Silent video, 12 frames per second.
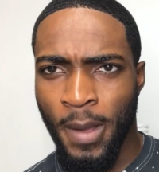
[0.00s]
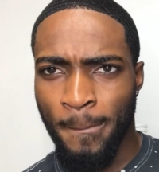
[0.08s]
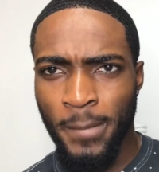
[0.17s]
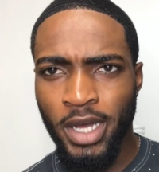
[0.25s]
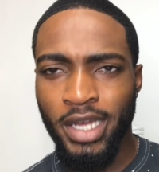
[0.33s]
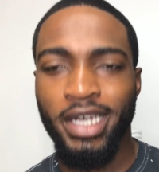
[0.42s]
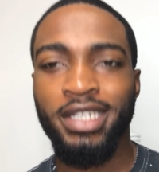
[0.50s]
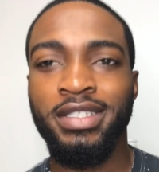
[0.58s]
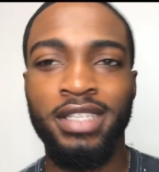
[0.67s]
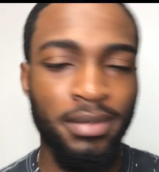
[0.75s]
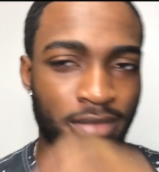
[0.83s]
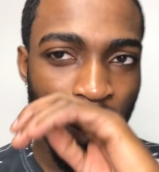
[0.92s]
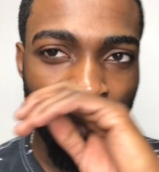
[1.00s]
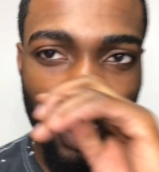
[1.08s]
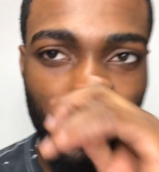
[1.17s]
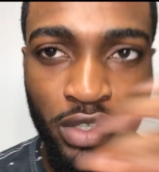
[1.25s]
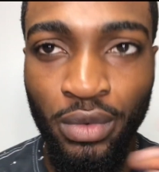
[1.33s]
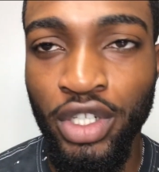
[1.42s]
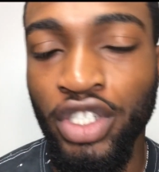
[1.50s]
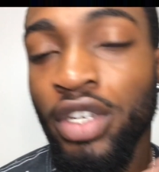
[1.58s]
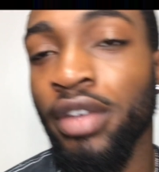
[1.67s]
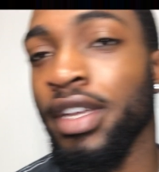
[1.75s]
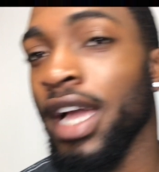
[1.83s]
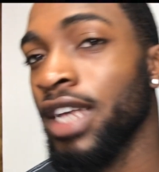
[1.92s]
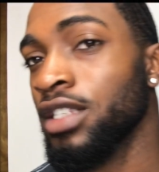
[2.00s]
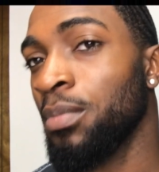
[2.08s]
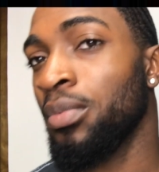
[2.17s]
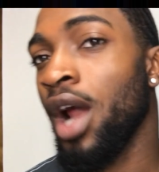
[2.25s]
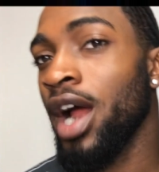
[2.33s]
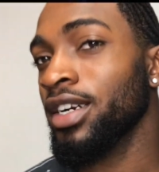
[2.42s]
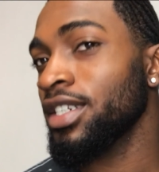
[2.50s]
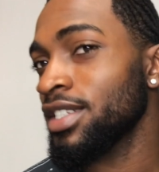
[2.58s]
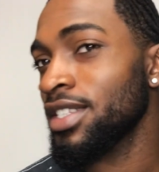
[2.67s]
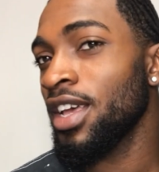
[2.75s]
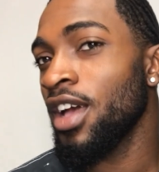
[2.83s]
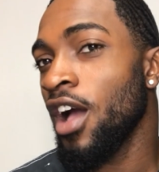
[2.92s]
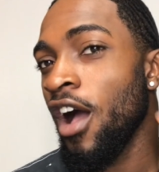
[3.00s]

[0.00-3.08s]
But at the same time, I also want to show you guys the progress